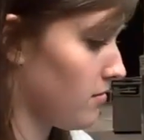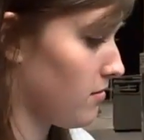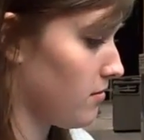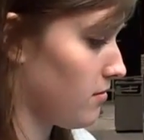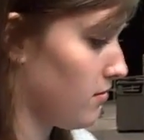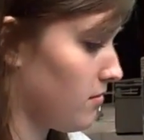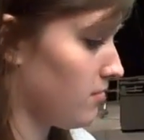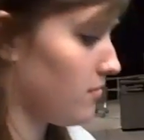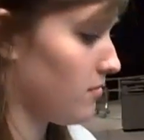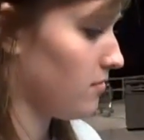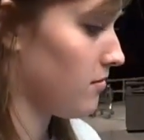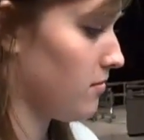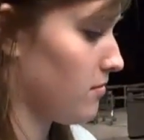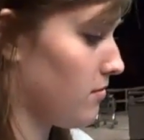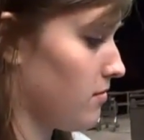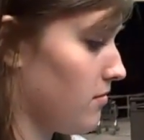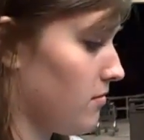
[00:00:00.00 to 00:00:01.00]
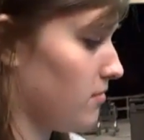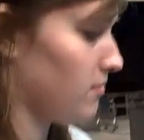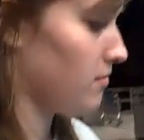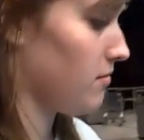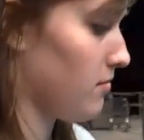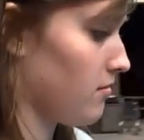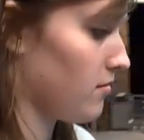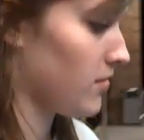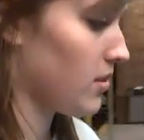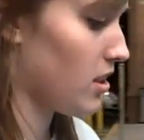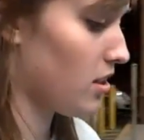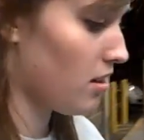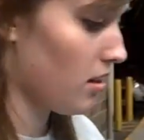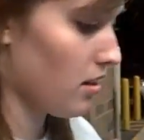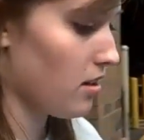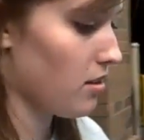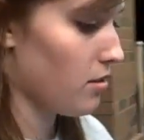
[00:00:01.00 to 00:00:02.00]
So a good way to rent movies.
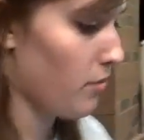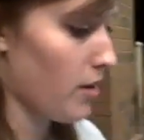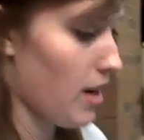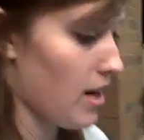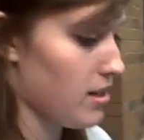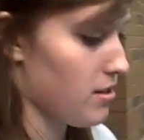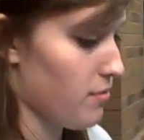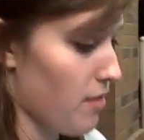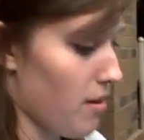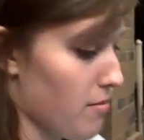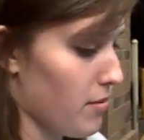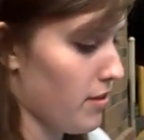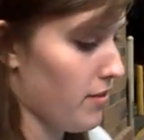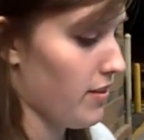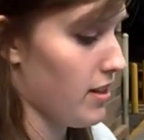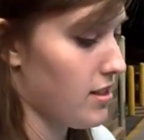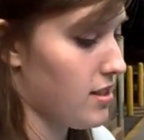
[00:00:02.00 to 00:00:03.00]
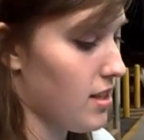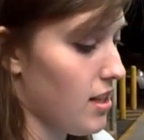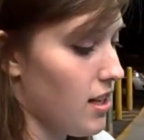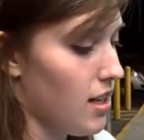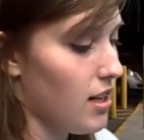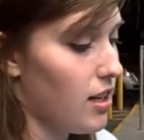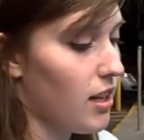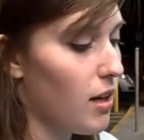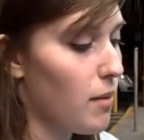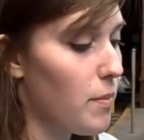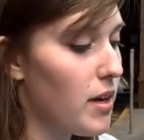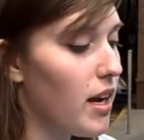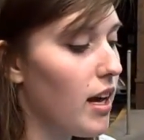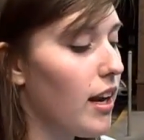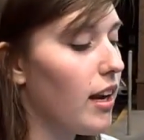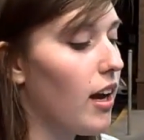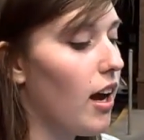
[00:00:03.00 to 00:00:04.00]
Good way to rent movies. You gotta be
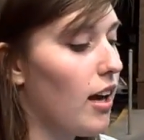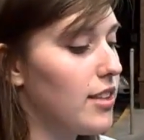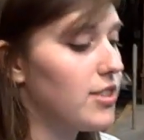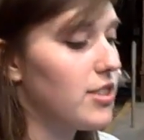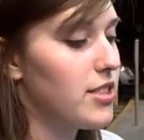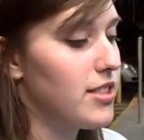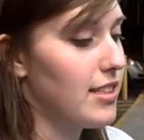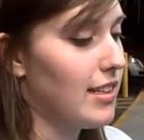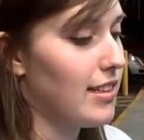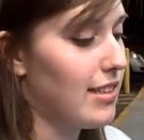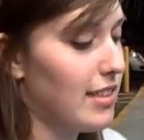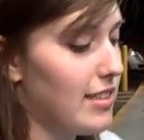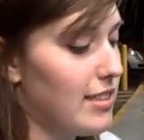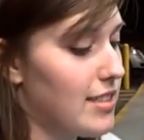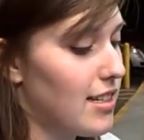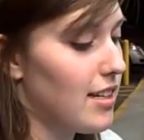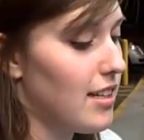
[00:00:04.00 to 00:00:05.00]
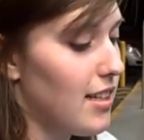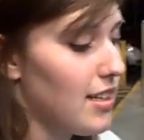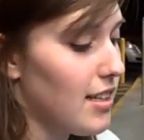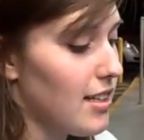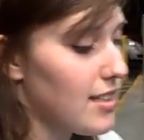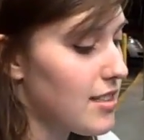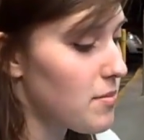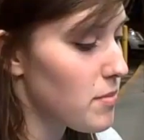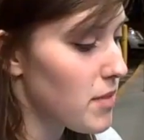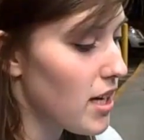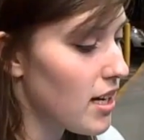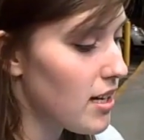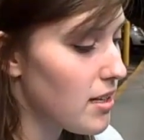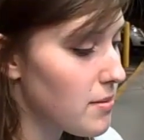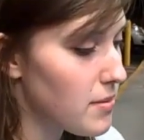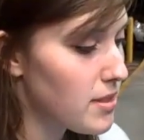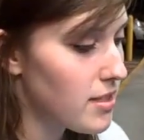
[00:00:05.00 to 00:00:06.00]
kind of cautious though, because
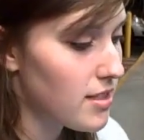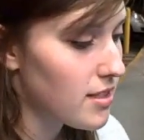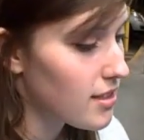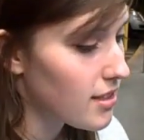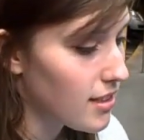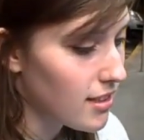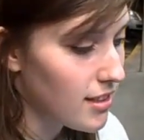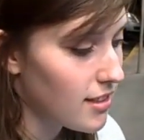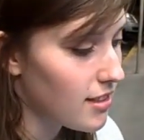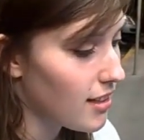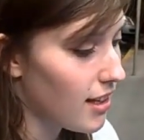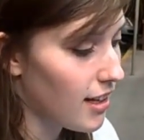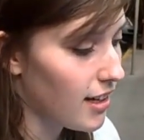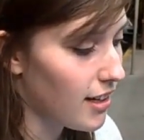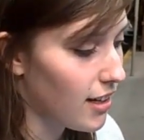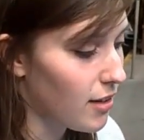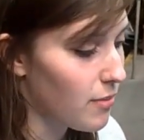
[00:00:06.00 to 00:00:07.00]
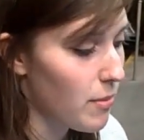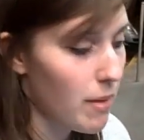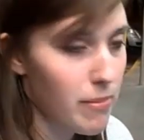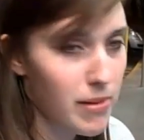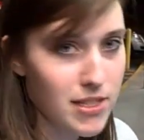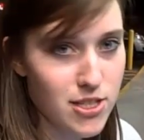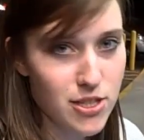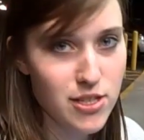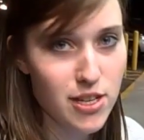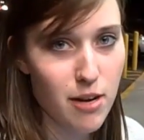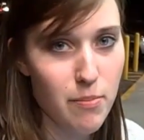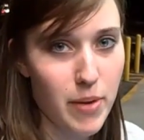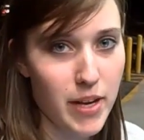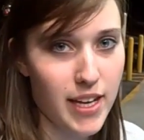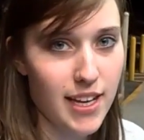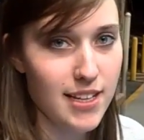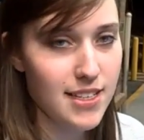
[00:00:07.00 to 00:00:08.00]
sometimes, I don't know, maybe it's just our
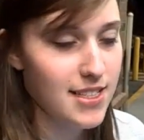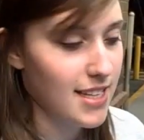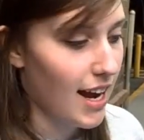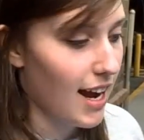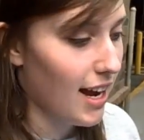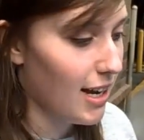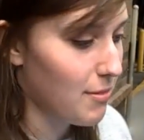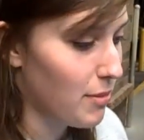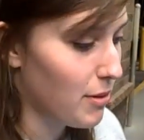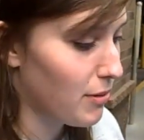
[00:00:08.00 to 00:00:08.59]
picking style.